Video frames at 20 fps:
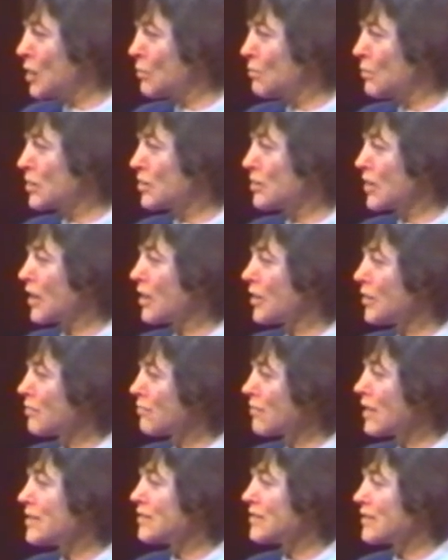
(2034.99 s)
But are the
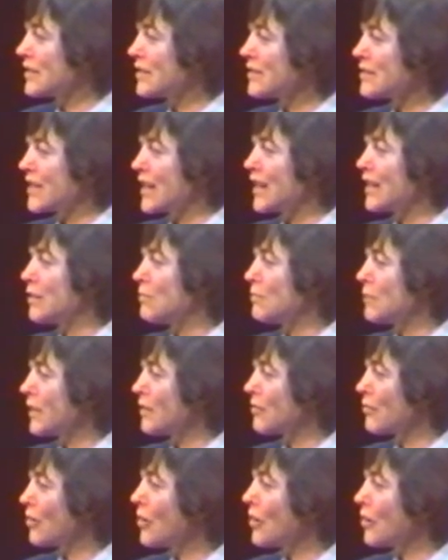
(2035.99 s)
residents any
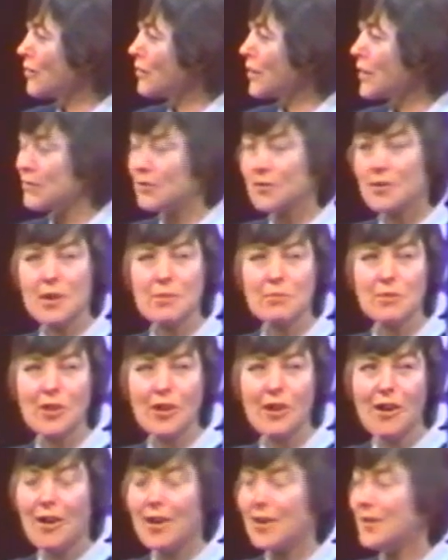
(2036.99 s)
better off after I'm
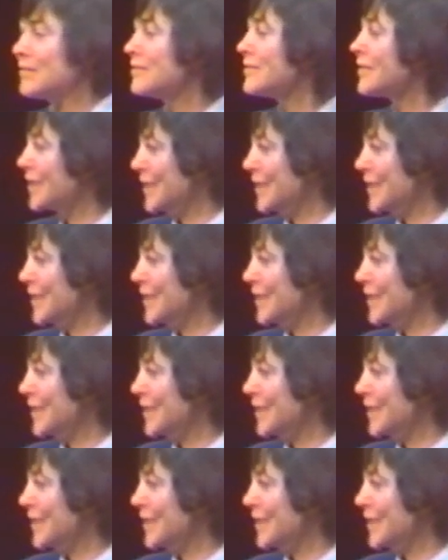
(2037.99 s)
gone